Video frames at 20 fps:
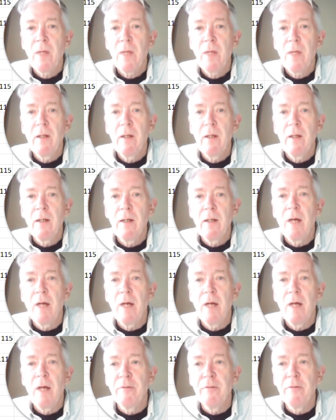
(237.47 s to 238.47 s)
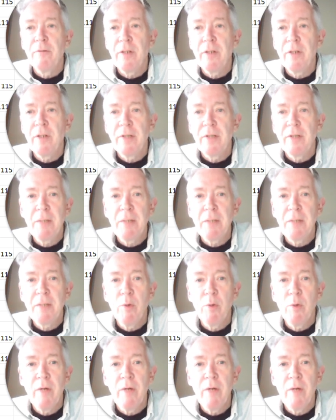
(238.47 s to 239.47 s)
And for example, if we
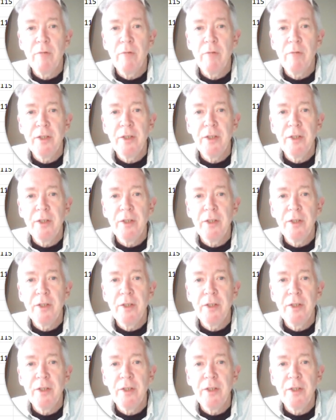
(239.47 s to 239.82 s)
change